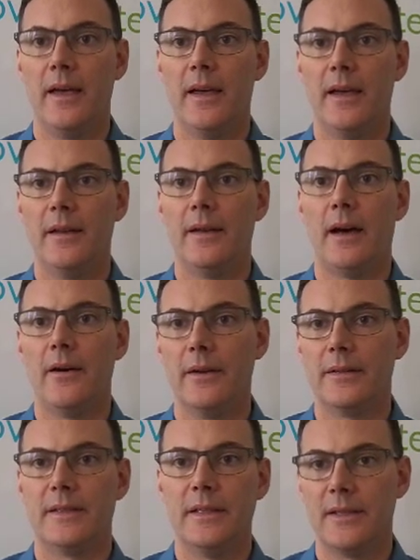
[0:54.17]
and how
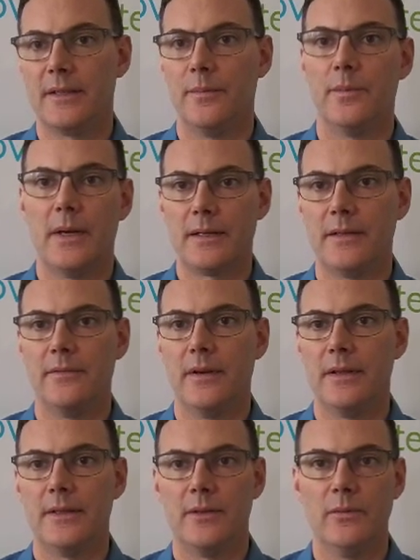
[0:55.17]
to seek some best
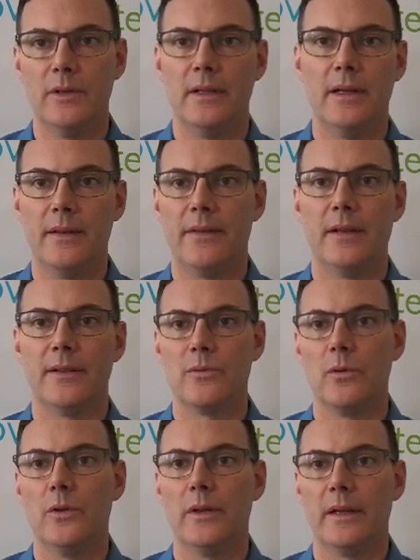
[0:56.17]
advice to really get things
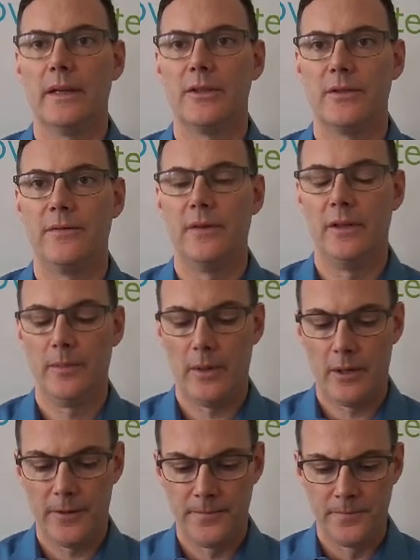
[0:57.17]
rolling and get you feeling
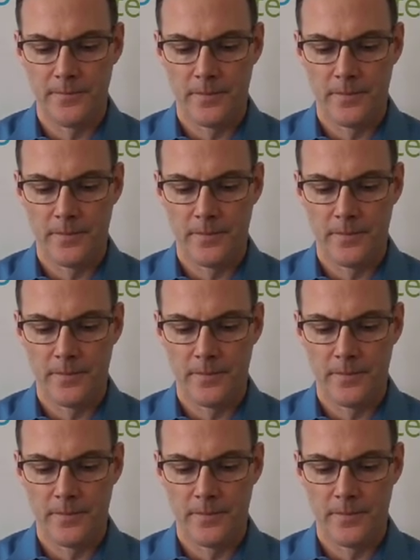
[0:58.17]
better.